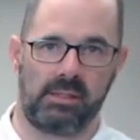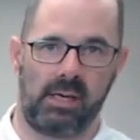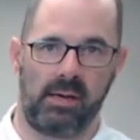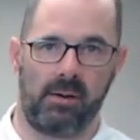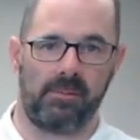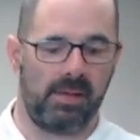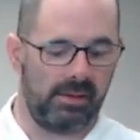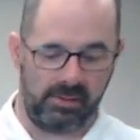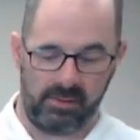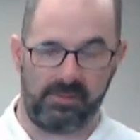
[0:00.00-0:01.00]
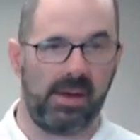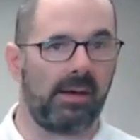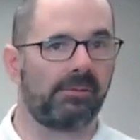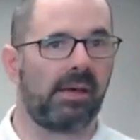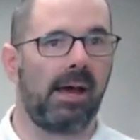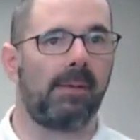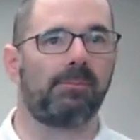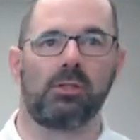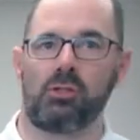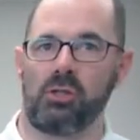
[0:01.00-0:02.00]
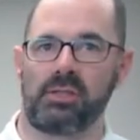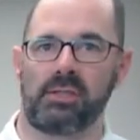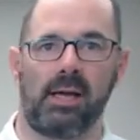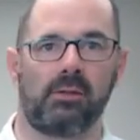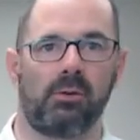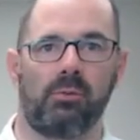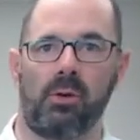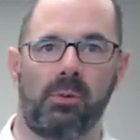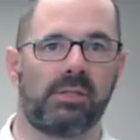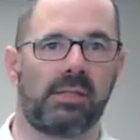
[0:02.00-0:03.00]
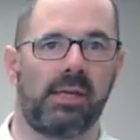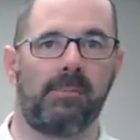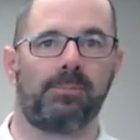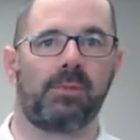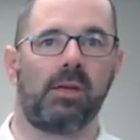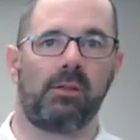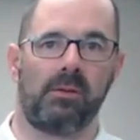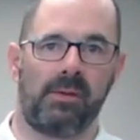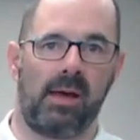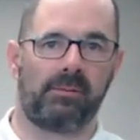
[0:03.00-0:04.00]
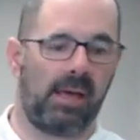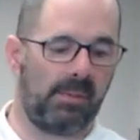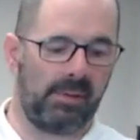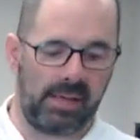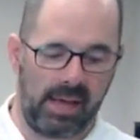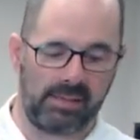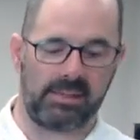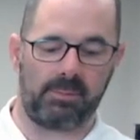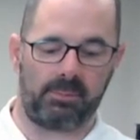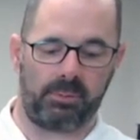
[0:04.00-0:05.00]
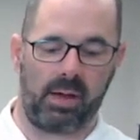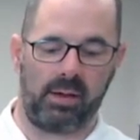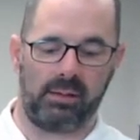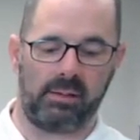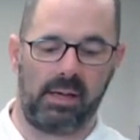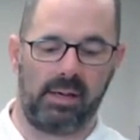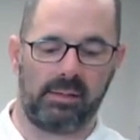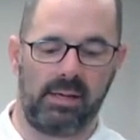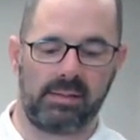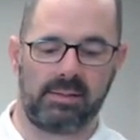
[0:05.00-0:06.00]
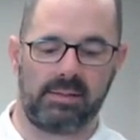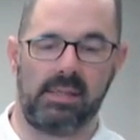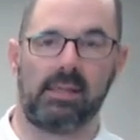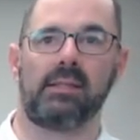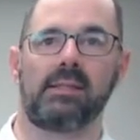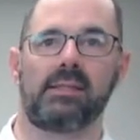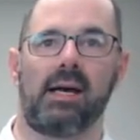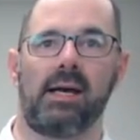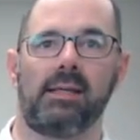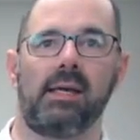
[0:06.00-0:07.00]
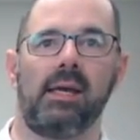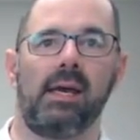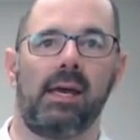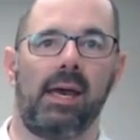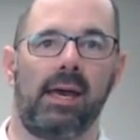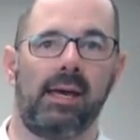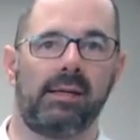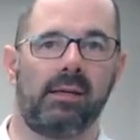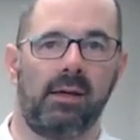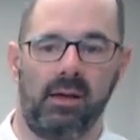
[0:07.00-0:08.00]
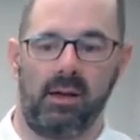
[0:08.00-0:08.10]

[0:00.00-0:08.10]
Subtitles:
a tire. The valve cap, just like the rubber stem, the valve cap, it has that seal inside, and